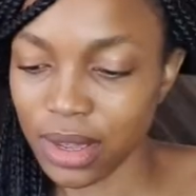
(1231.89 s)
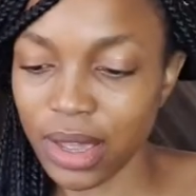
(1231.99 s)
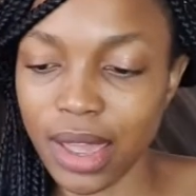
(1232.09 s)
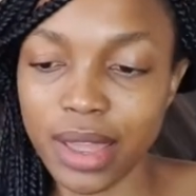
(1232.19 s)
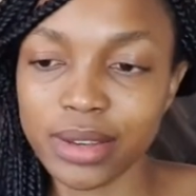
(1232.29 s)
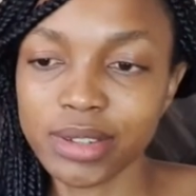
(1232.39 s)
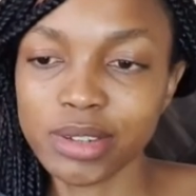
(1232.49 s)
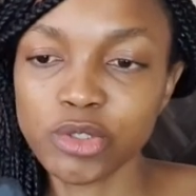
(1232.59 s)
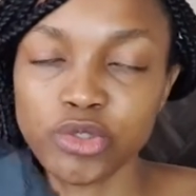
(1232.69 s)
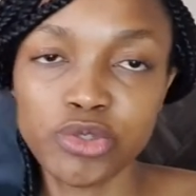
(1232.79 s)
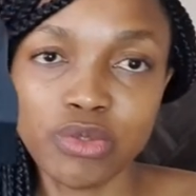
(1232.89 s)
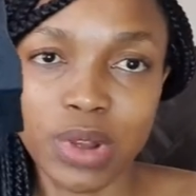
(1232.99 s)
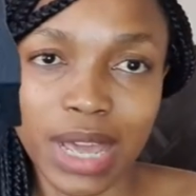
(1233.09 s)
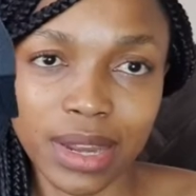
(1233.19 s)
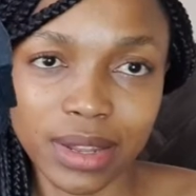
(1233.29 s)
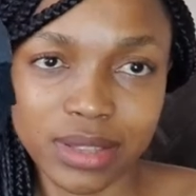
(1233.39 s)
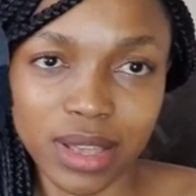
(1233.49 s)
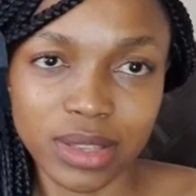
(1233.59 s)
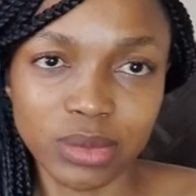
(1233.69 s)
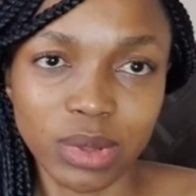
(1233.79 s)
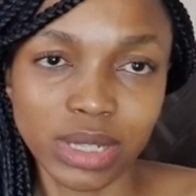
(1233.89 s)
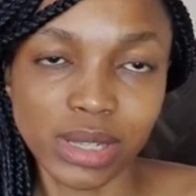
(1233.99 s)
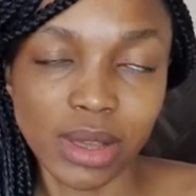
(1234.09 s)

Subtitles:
and two liners as well.